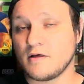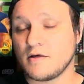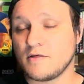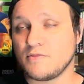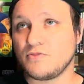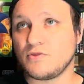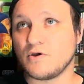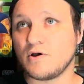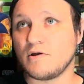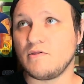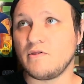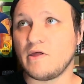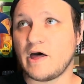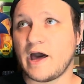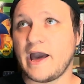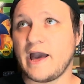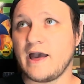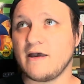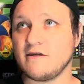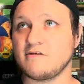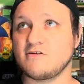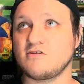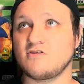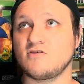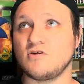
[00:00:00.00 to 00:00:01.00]
the
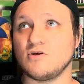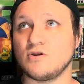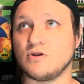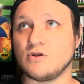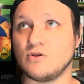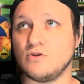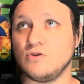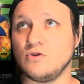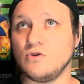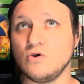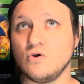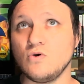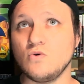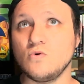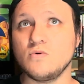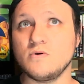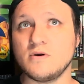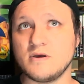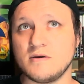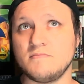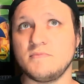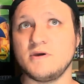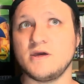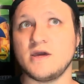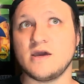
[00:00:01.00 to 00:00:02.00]
last new
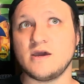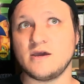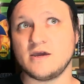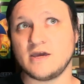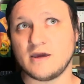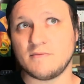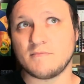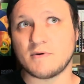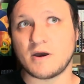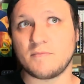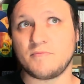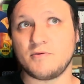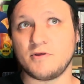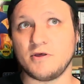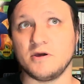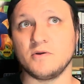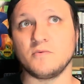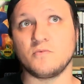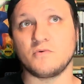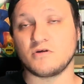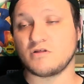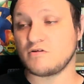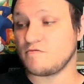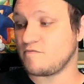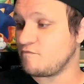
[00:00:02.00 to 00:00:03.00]
NBA game I played
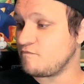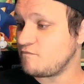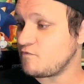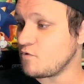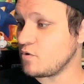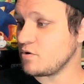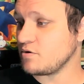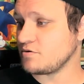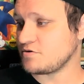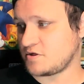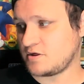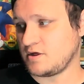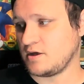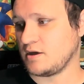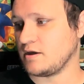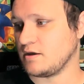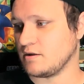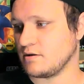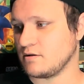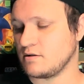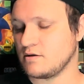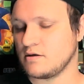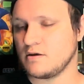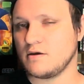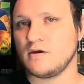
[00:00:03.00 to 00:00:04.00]
was
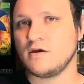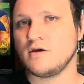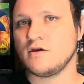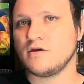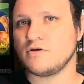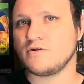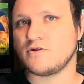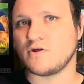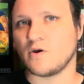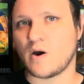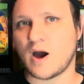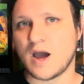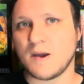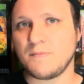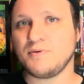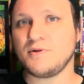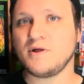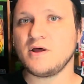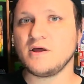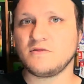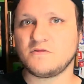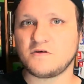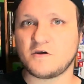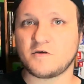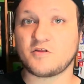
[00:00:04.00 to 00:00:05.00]
14. So I
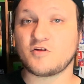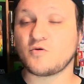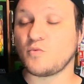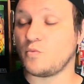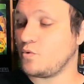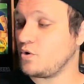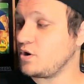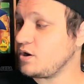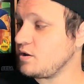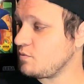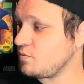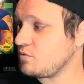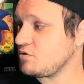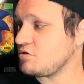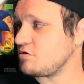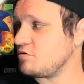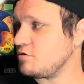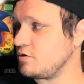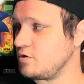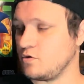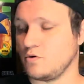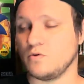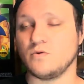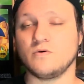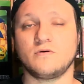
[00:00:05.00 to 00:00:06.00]
played this when it was
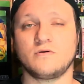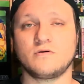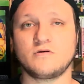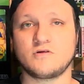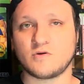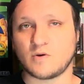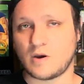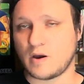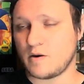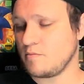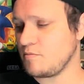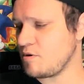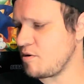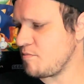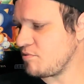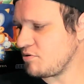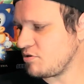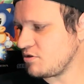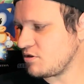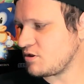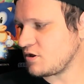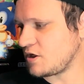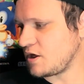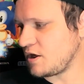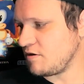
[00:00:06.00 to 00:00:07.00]
new. So I remember
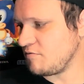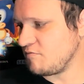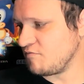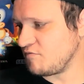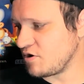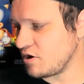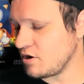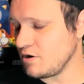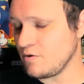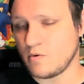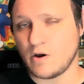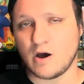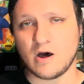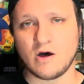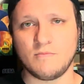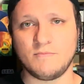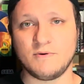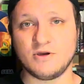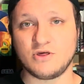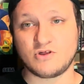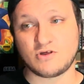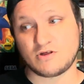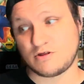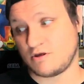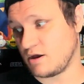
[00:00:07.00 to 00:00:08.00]
this game very well, but
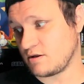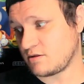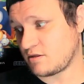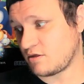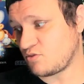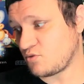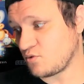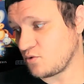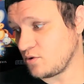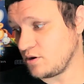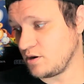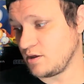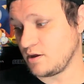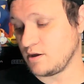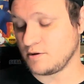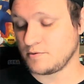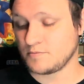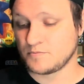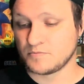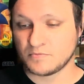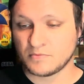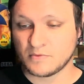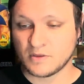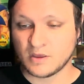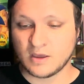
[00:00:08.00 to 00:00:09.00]
just not the 3D.
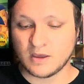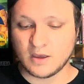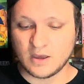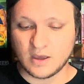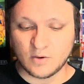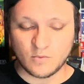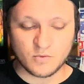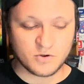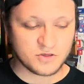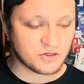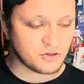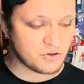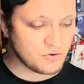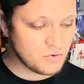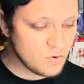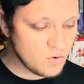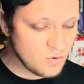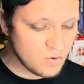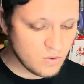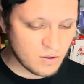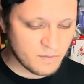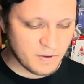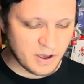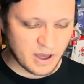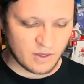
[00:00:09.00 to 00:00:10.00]
And what's
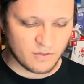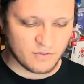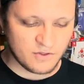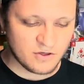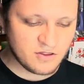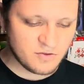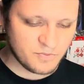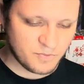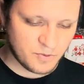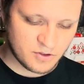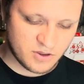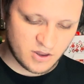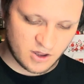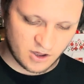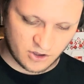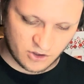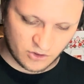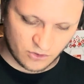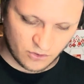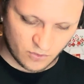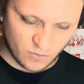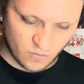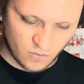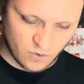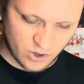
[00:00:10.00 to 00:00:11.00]
cool about this
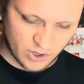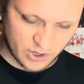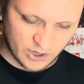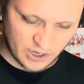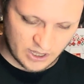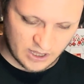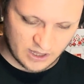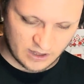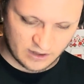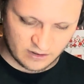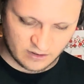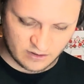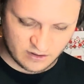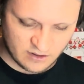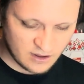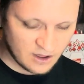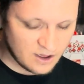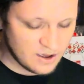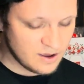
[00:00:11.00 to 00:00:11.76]
particular one is